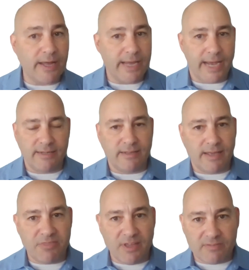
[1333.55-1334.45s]
I
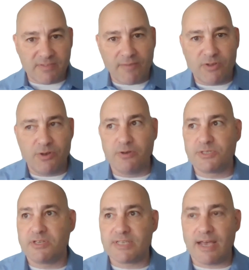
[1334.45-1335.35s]
I, I think Devin knows this.